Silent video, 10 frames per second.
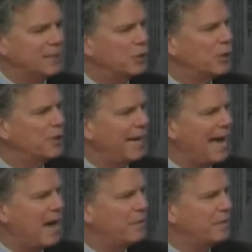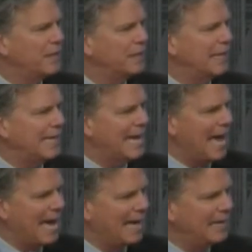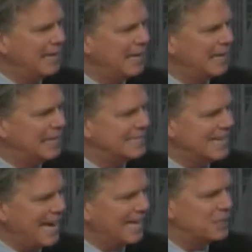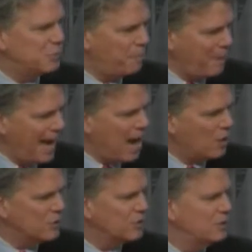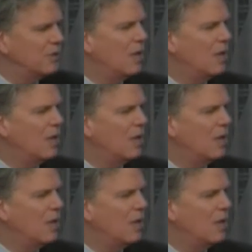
it turned out that he had his ex-spouse